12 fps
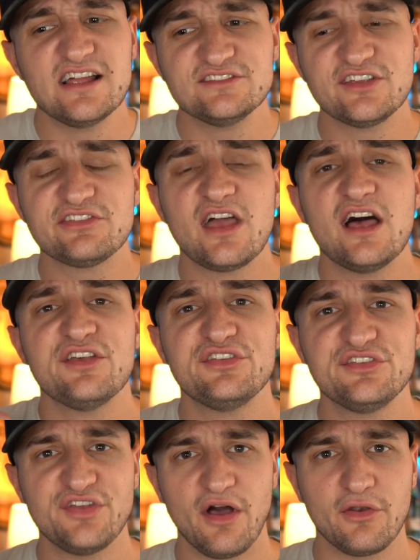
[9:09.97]
just
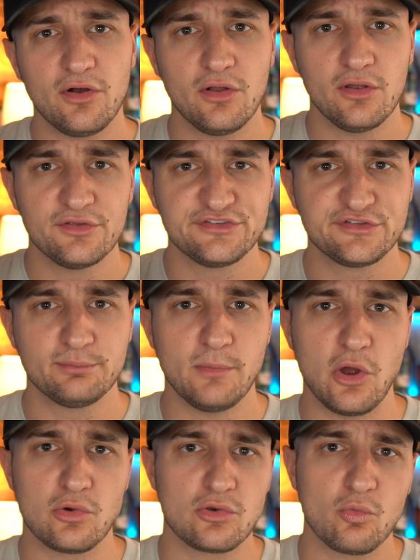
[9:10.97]
subtle
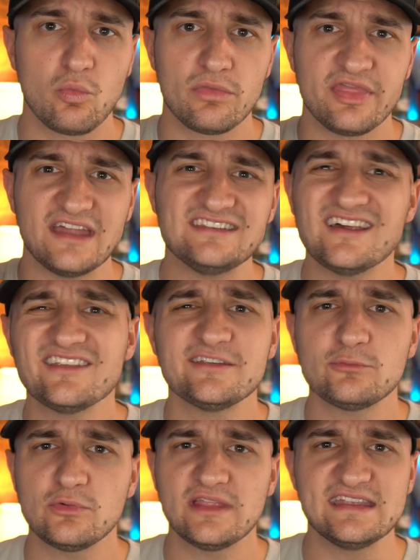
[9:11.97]
smoke that
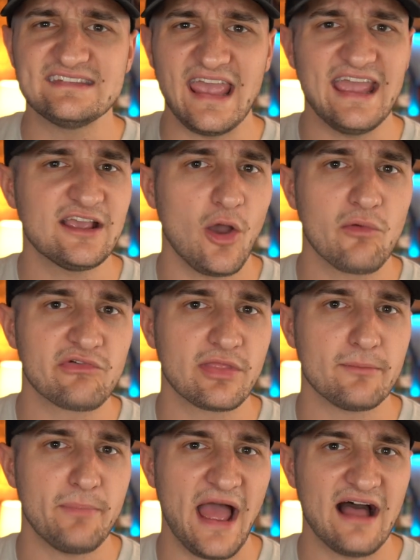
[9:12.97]
doesn't really take over
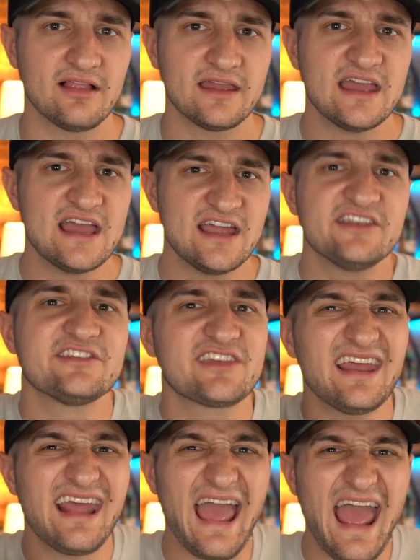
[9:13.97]
the palate. It just
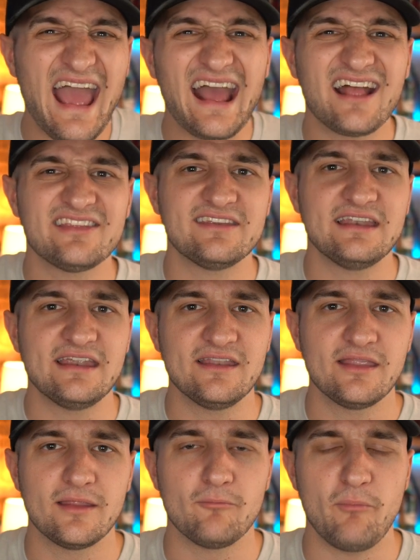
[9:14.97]
kind of adds it
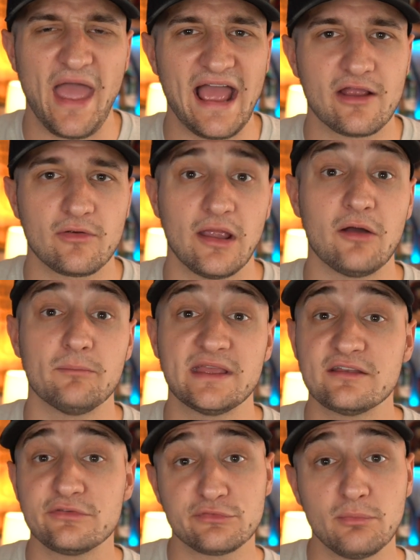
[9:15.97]
in the background,
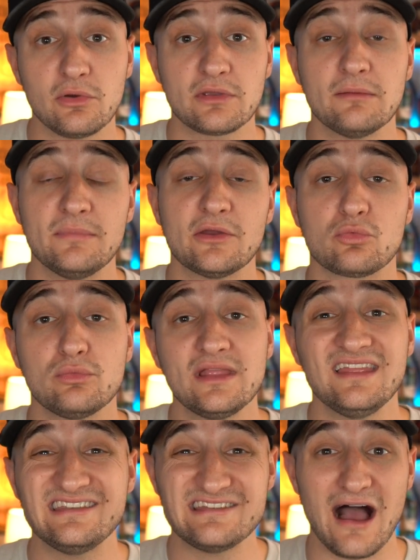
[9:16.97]
because smoke can be a
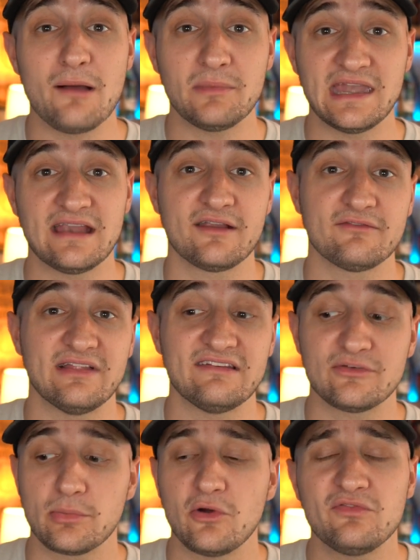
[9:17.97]
really dominating
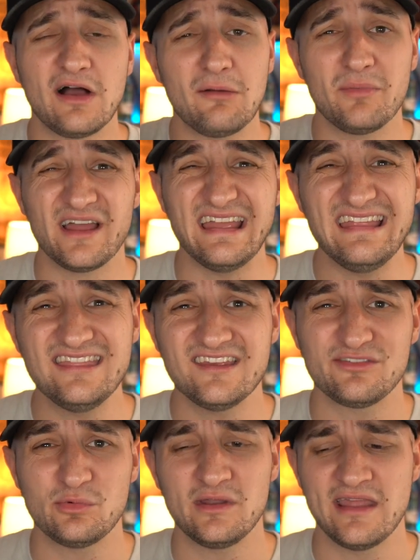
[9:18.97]
flavor profile. But in
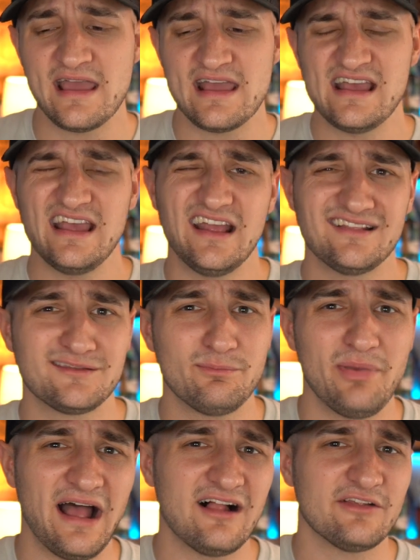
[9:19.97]
this one, it's
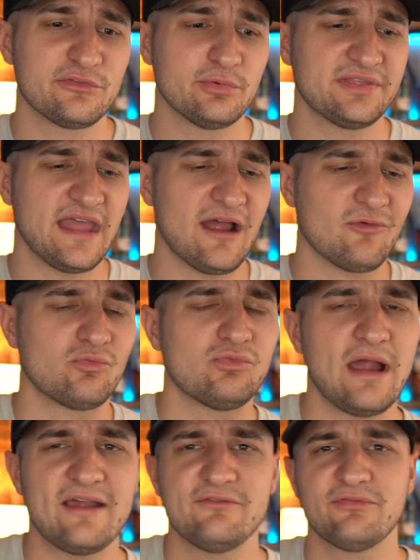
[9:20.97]
balanced with that
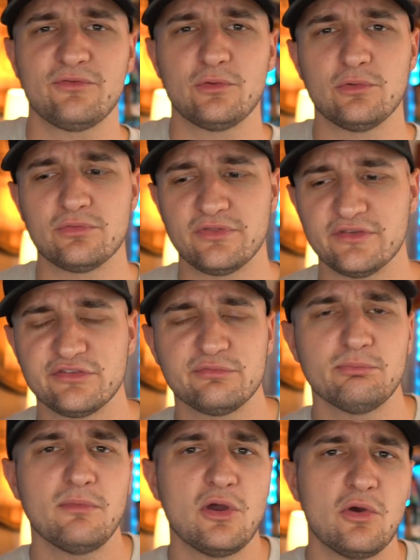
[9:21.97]
red fruit, the
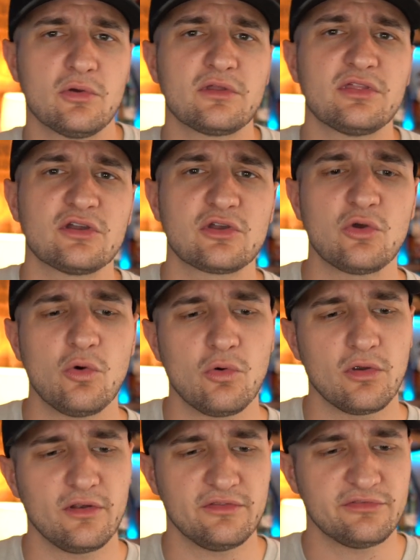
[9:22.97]
smoke, the
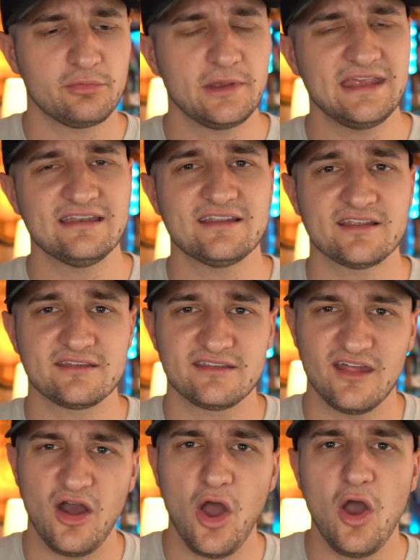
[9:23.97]
corn sweetness,
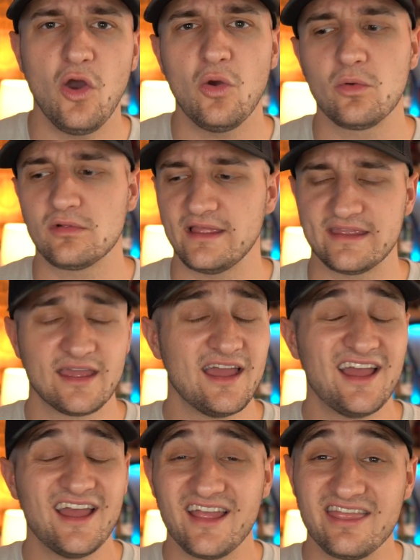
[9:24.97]
the oak. Like
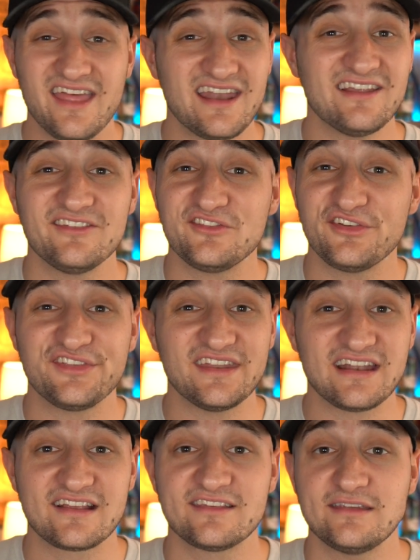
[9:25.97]
that is just
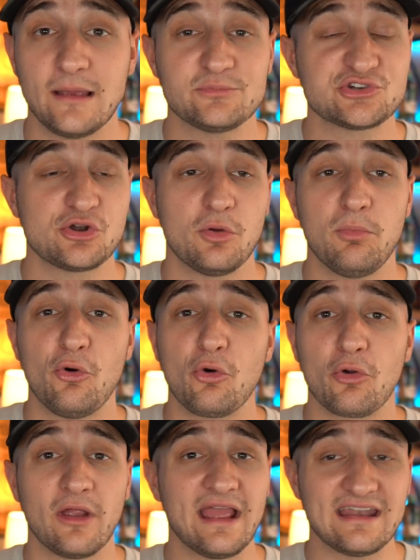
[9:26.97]
an exceptional
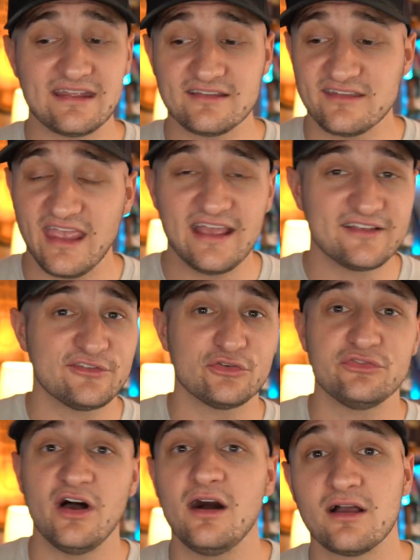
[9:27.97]
pour, and it takes your
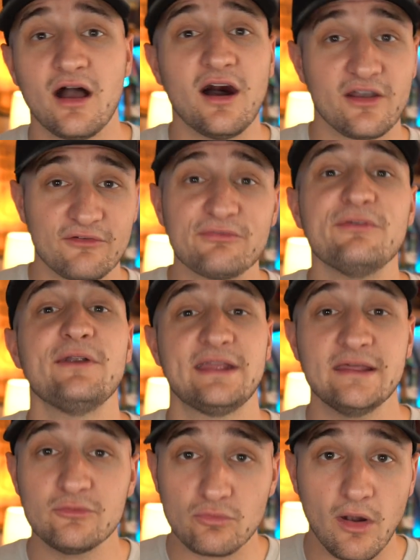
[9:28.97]
tongue on a
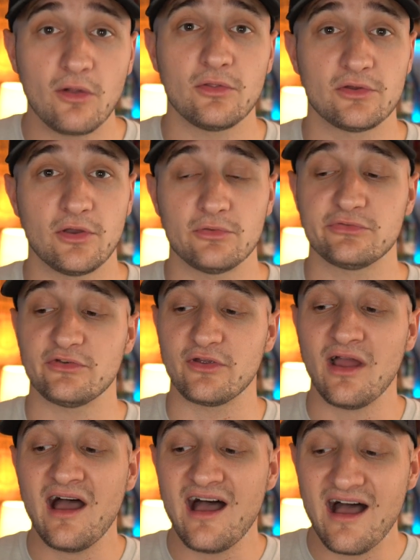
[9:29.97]
freaking roller
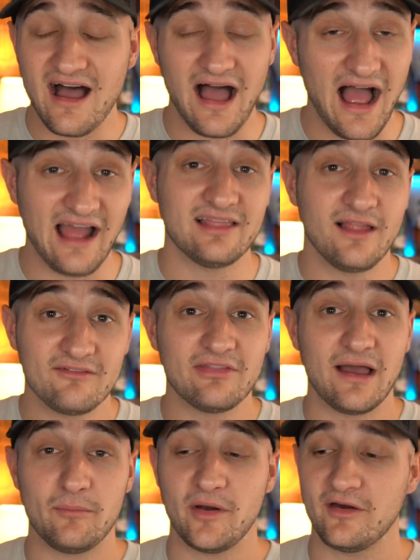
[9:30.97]
coaster. I love
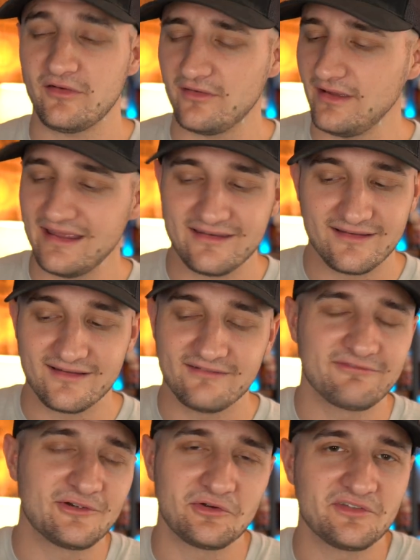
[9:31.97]
that bottle. And
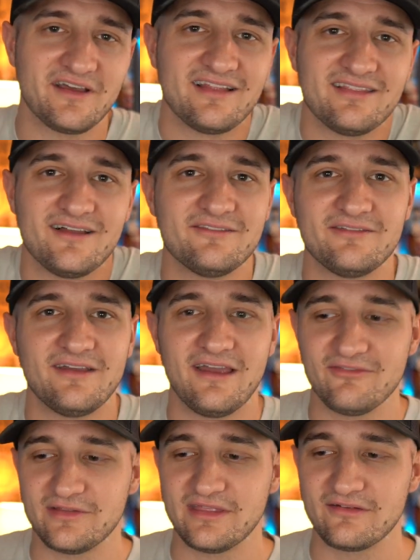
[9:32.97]
of course, I love
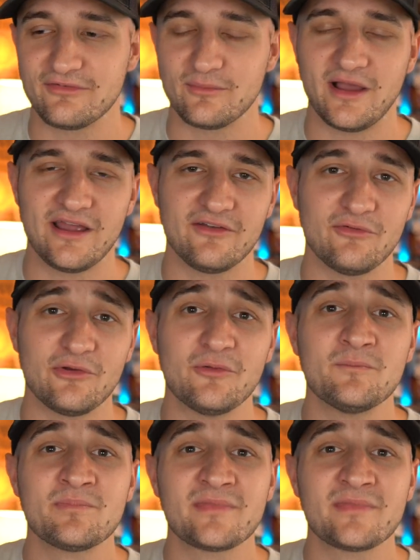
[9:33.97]
everything from Iron Root.